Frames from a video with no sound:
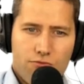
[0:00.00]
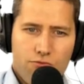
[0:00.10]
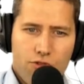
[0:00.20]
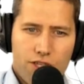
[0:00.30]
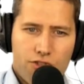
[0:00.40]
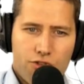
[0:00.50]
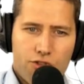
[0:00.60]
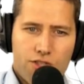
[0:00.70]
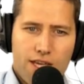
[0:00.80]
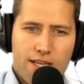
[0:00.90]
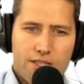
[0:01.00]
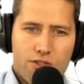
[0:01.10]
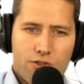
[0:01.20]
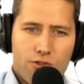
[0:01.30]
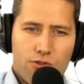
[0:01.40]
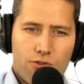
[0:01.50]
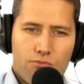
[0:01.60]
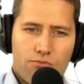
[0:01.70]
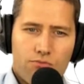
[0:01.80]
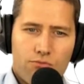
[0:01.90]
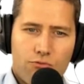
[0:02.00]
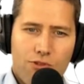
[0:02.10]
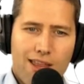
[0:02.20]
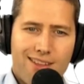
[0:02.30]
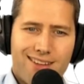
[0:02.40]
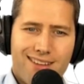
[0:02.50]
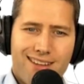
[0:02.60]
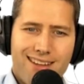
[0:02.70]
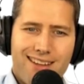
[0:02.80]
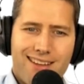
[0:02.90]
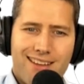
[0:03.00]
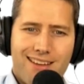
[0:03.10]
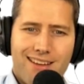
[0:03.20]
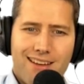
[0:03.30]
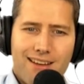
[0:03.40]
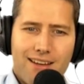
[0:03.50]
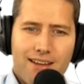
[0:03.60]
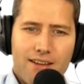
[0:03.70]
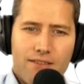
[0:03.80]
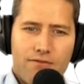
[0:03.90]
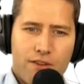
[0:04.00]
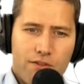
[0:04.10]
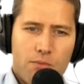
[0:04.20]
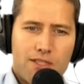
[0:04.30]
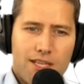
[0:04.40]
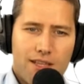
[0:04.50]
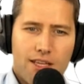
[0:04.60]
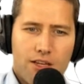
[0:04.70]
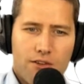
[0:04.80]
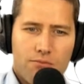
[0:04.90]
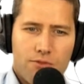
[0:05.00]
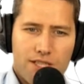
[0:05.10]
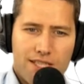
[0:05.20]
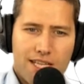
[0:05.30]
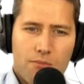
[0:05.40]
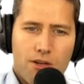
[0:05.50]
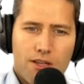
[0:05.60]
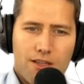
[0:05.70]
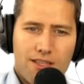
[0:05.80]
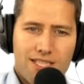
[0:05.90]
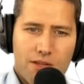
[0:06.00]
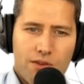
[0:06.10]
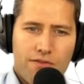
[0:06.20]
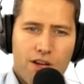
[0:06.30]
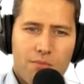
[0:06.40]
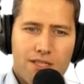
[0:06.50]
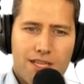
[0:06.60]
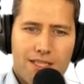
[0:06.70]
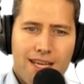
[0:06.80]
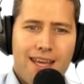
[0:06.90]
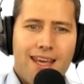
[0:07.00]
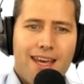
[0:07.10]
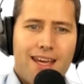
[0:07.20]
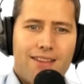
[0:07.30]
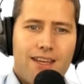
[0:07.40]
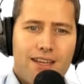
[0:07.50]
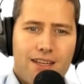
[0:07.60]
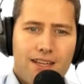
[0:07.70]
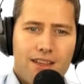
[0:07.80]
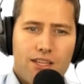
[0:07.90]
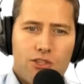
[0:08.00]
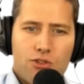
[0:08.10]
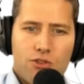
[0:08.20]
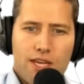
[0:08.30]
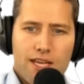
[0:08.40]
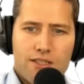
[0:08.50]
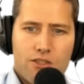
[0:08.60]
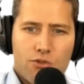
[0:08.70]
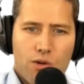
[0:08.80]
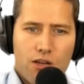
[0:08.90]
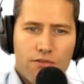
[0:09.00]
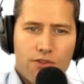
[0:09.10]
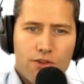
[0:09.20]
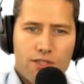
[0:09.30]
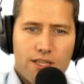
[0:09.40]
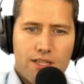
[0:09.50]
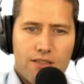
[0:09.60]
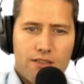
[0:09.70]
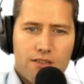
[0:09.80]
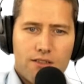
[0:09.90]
reduce that to, rather than 50%, they're going to discount it by 75%. And then in the 2012-13